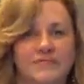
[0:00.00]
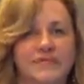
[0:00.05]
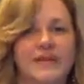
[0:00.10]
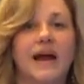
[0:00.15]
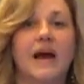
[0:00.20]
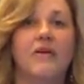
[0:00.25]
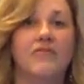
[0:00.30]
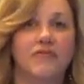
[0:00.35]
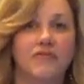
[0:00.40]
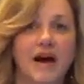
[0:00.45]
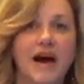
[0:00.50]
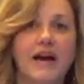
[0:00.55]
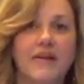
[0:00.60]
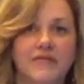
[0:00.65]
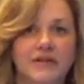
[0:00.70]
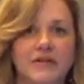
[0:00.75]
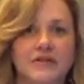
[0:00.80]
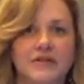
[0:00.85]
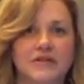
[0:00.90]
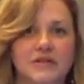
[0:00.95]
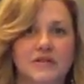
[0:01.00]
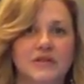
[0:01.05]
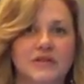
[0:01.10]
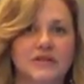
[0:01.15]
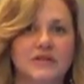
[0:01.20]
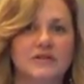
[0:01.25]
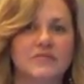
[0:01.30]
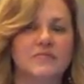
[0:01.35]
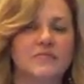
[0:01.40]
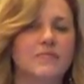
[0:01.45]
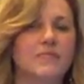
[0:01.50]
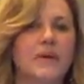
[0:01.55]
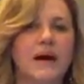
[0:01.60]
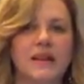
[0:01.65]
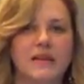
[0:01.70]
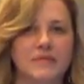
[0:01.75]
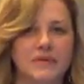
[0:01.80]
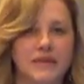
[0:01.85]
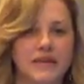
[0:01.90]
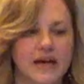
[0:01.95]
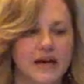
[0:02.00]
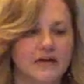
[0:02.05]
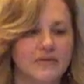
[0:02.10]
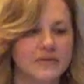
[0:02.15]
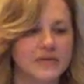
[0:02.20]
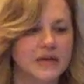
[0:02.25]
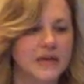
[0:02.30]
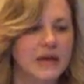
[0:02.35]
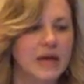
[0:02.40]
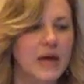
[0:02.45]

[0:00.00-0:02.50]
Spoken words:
now 5 concerns by themselves.